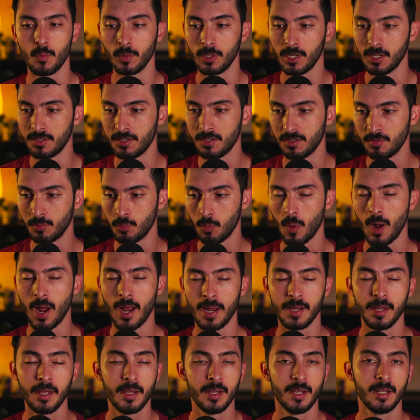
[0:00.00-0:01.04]
This is
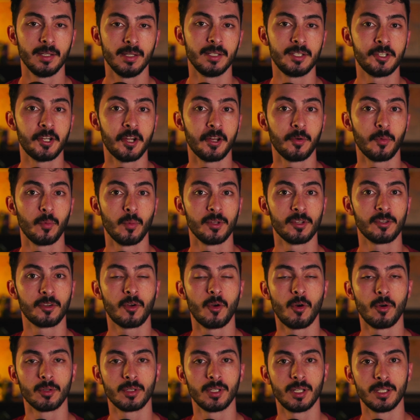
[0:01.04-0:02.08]
why the channel was
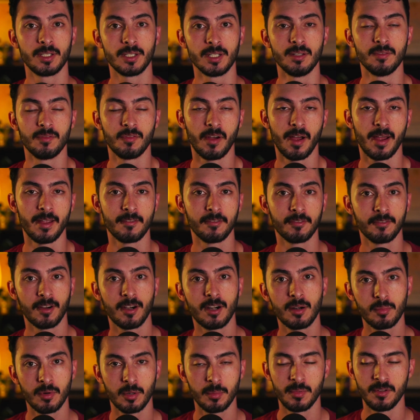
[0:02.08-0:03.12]
called DeFi
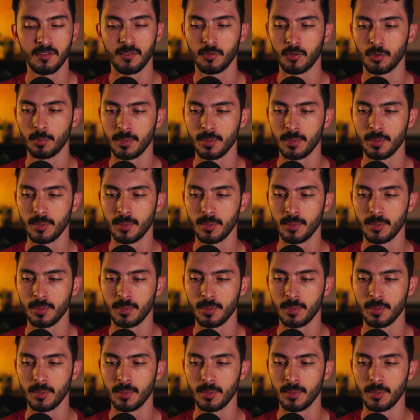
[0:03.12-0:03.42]
Farmer before,